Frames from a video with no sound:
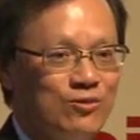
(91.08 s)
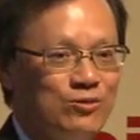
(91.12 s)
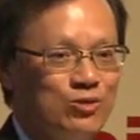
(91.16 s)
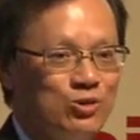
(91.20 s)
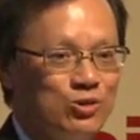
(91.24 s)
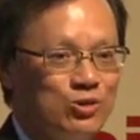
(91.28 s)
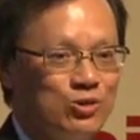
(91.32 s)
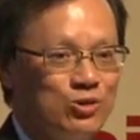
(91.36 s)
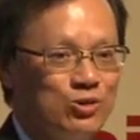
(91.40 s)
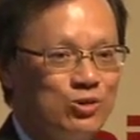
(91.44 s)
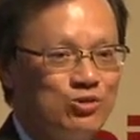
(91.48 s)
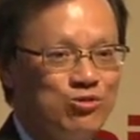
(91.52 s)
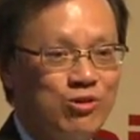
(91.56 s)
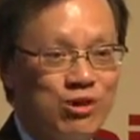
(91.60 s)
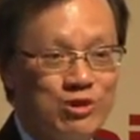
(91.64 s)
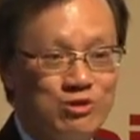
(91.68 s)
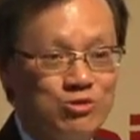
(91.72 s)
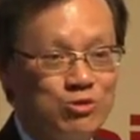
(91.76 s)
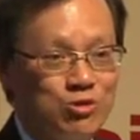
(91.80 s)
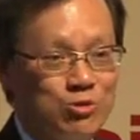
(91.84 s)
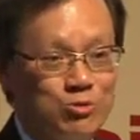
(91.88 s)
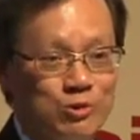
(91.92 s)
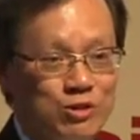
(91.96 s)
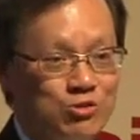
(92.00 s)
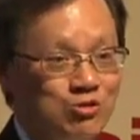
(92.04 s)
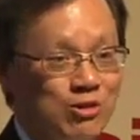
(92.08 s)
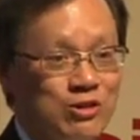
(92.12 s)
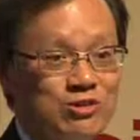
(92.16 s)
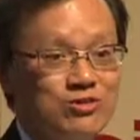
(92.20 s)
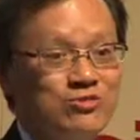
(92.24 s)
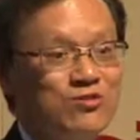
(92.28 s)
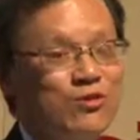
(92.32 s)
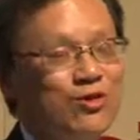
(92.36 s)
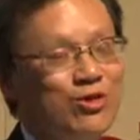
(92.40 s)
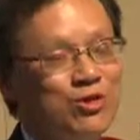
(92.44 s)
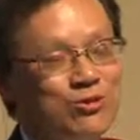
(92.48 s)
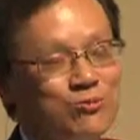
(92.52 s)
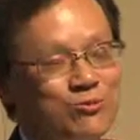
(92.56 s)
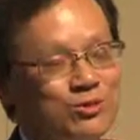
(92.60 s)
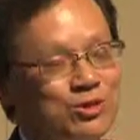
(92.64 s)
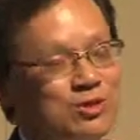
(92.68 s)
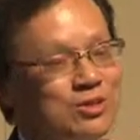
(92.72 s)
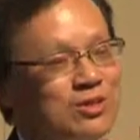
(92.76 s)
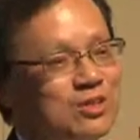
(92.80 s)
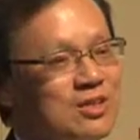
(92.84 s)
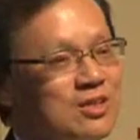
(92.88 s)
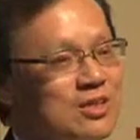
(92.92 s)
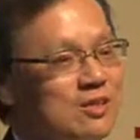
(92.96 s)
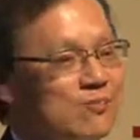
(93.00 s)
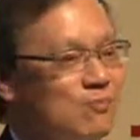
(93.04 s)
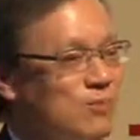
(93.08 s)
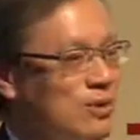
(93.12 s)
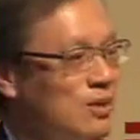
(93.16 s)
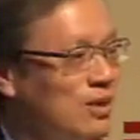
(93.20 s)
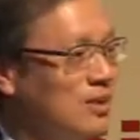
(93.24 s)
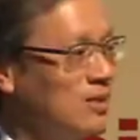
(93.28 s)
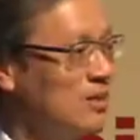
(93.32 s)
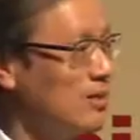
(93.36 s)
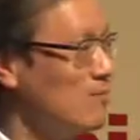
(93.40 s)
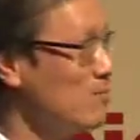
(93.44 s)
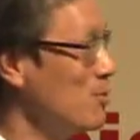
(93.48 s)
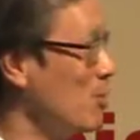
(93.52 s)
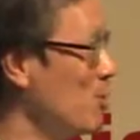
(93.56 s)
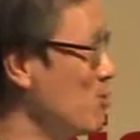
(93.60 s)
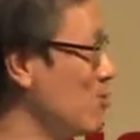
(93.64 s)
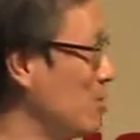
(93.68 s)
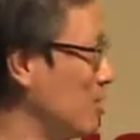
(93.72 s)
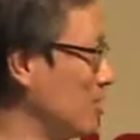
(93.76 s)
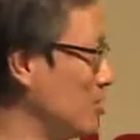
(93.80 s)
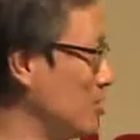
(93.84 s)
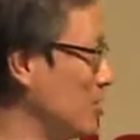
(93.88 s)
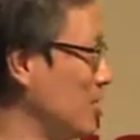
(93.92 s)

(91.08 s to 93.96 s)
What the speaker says: to be transformed. But at the moment,